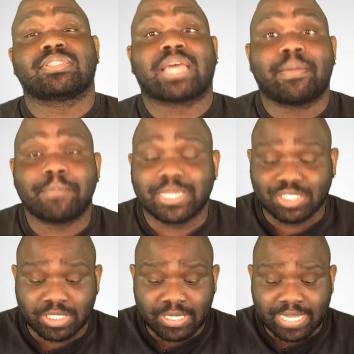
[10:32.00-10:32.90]
I mean,
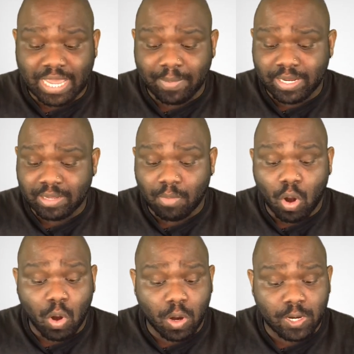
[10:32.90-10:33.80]
she came at him
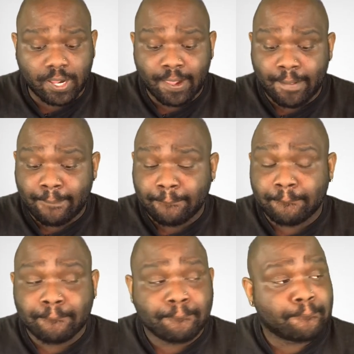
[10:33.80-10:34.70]
hard.
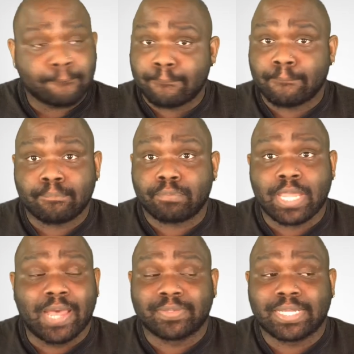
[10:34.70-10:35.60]

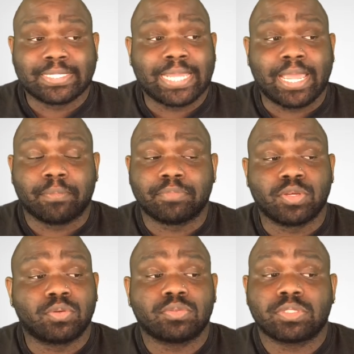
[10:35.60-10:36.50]
I was like, damn,
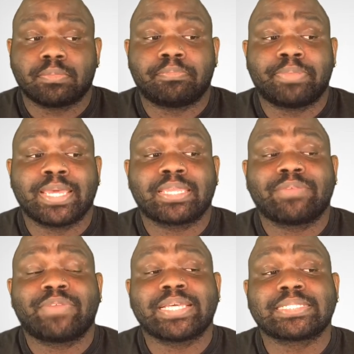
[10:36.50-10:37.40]
dude, pick your
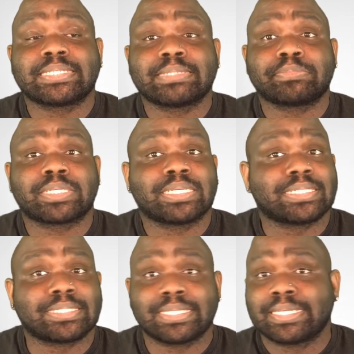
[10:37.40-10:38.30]
face up because